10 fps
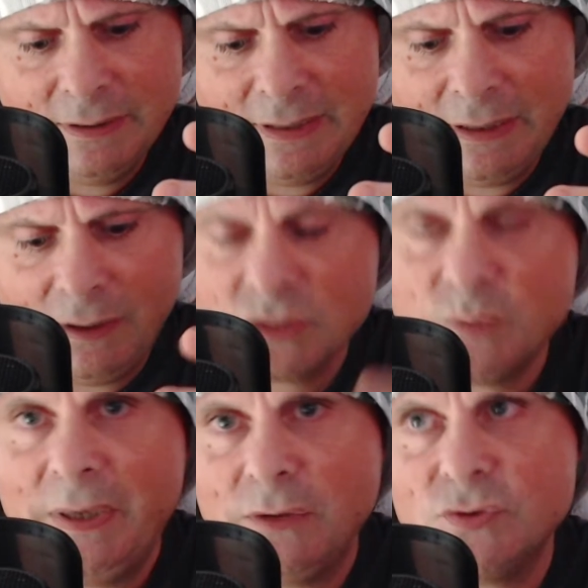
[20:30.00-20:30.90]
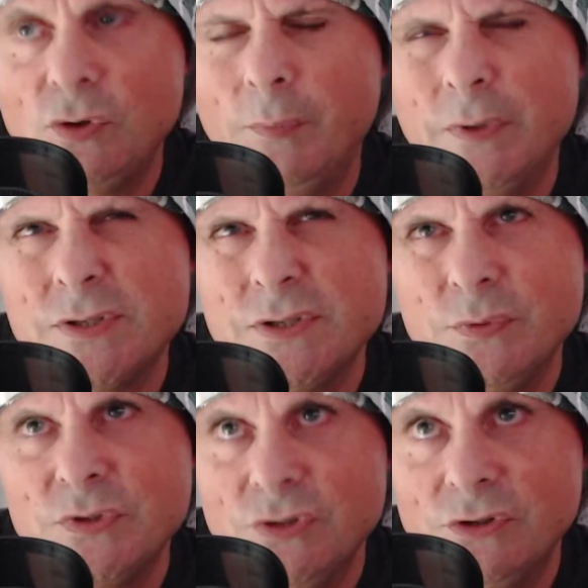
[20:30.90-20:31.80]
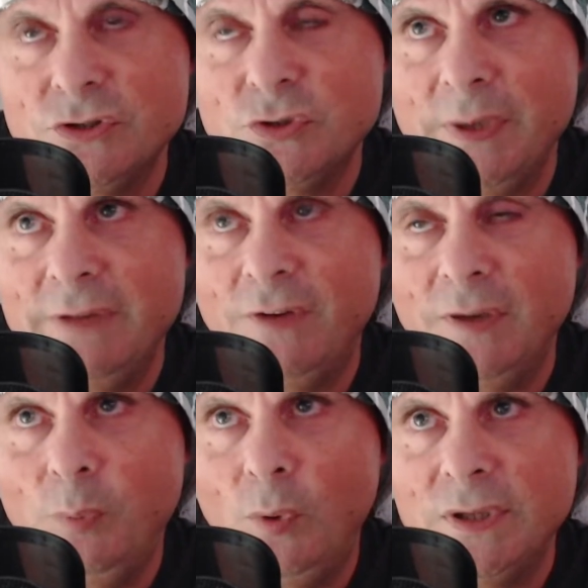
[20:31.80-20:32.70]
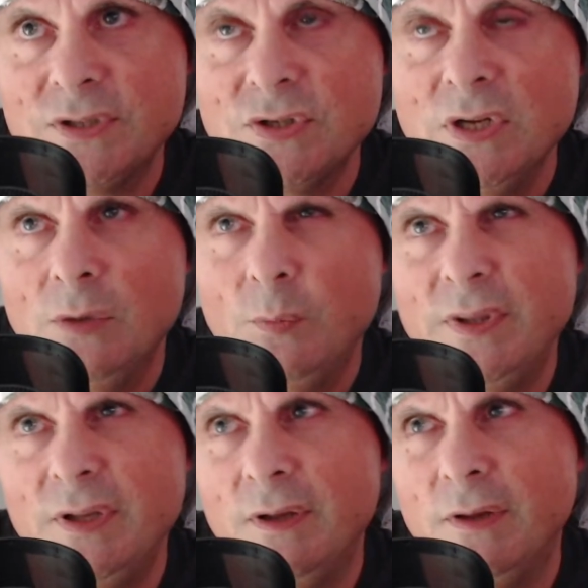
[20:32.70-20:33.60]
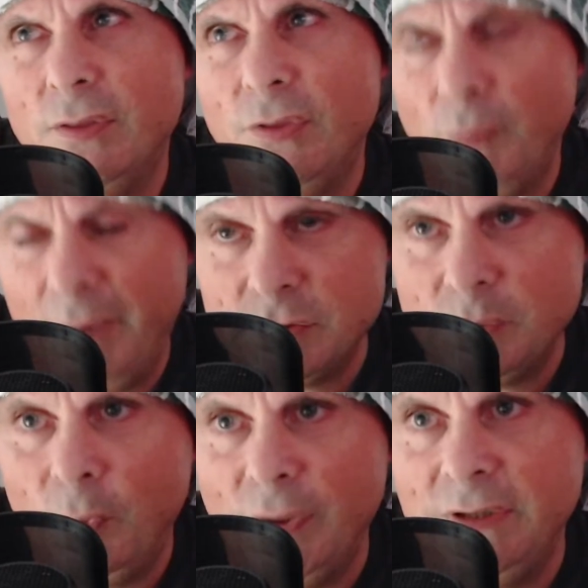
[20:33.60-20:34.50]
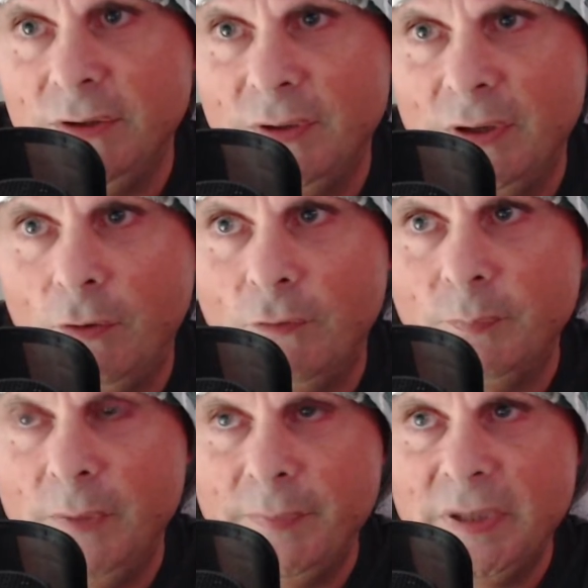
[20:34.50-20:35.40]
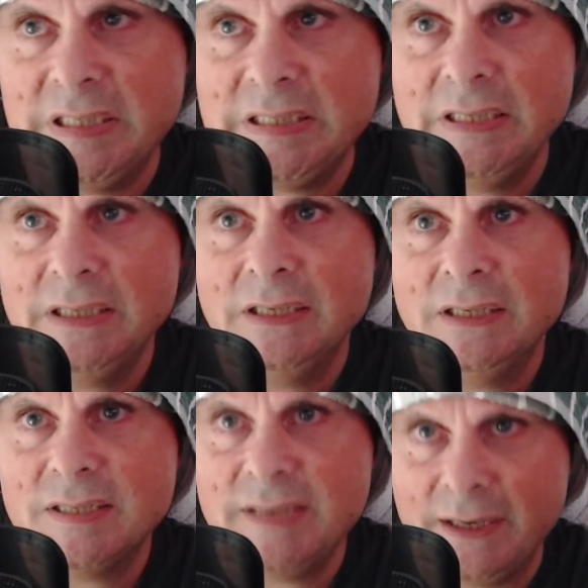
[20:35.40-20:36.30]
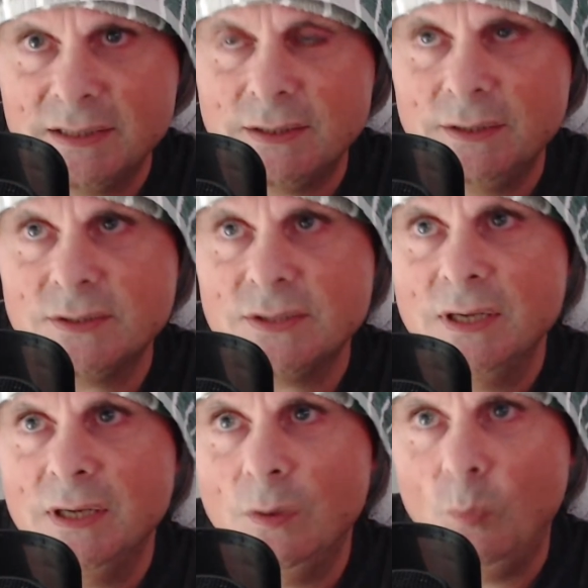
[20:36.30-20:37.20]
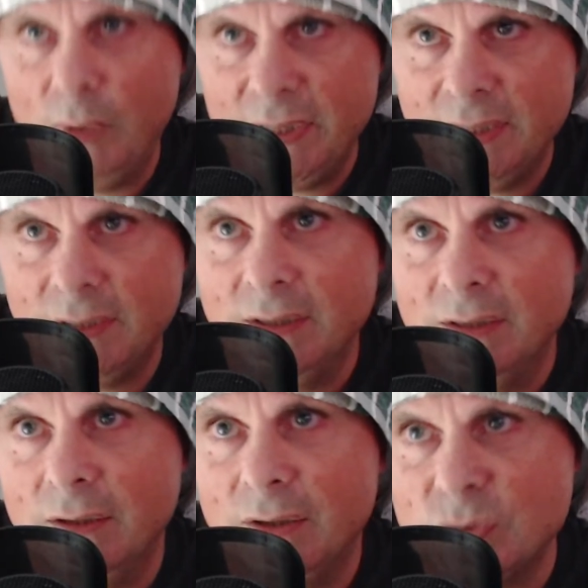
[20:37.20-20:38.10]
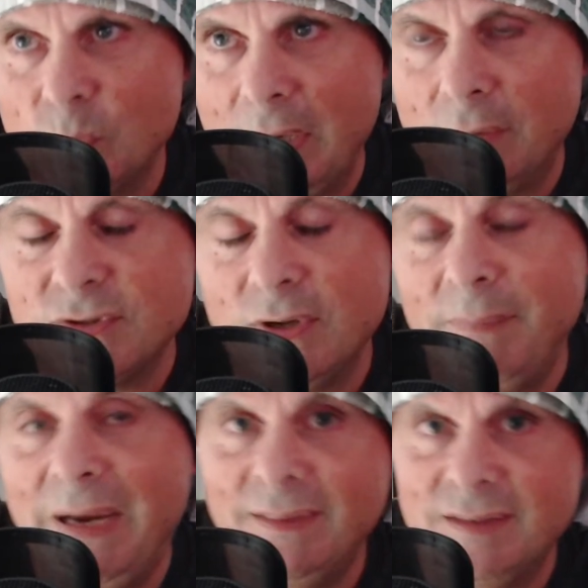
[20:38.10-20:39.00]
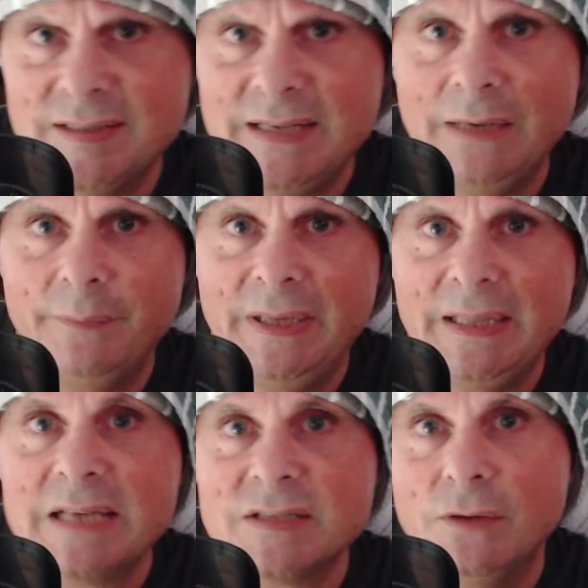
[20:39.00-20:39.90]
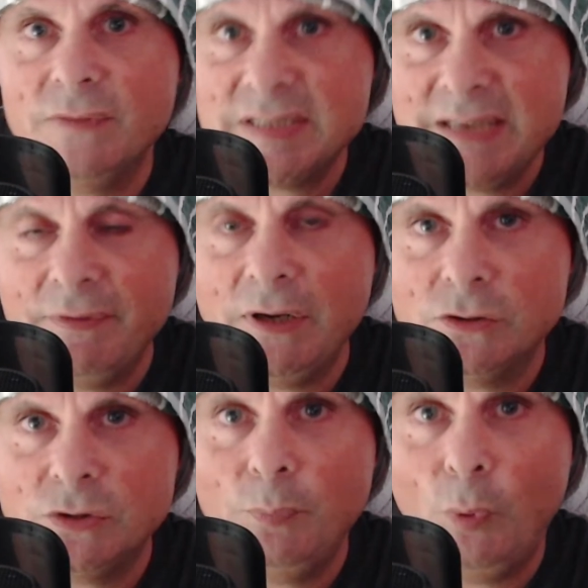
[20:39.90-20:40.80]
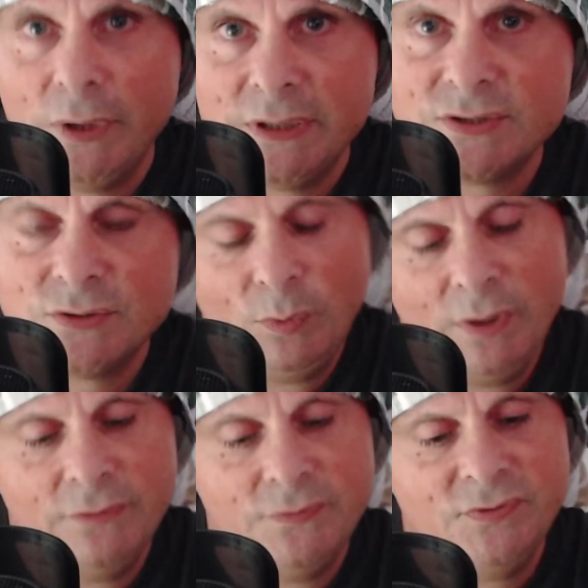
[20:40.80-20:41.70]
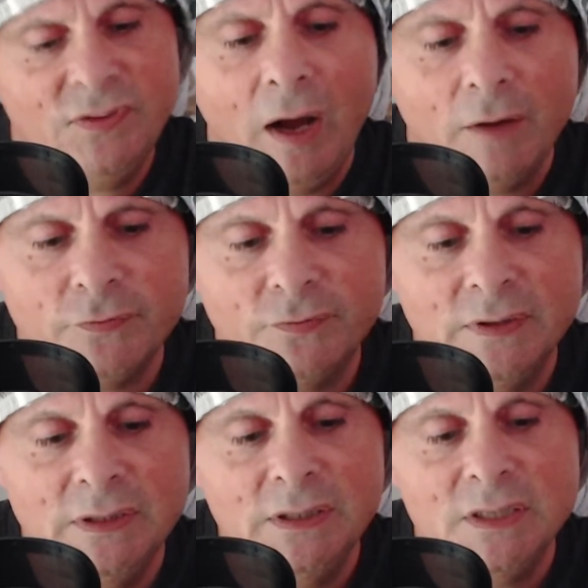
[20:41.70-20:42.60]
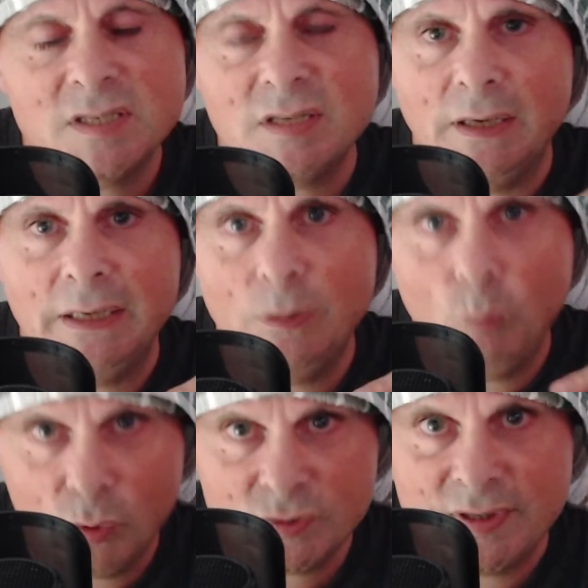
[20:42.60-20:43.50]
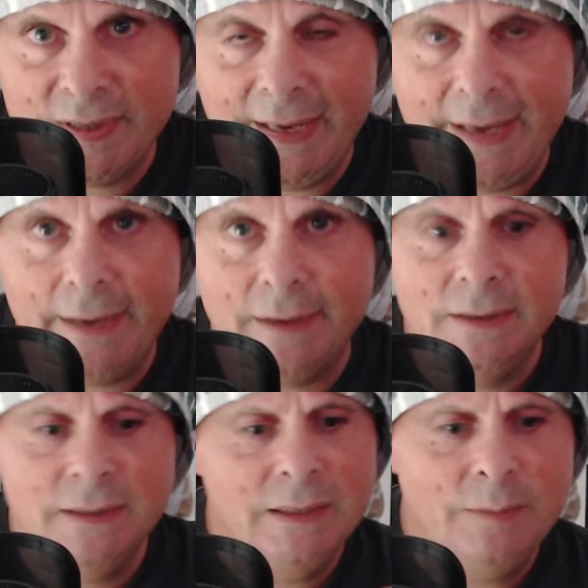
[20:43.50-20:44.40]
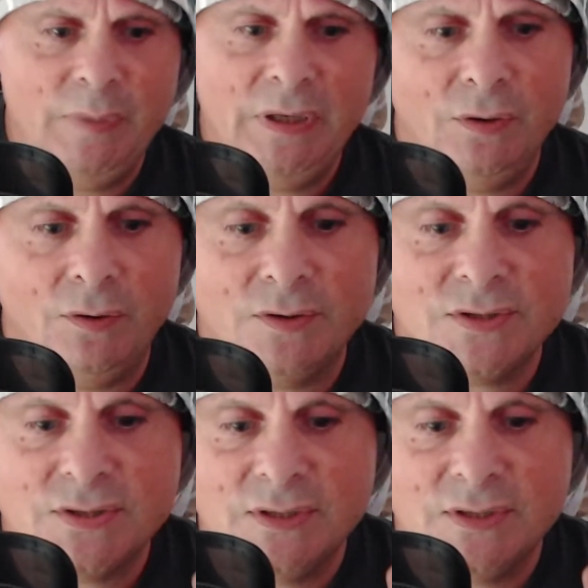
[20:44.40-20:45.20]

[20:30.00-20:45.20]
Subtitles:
Archmagos Dominus, who was 225 points, with a 300-point unit of Myrmidon Secateurs with it as well. So math is telling me that's over 700 points worth of stuff suddenly wasn't there because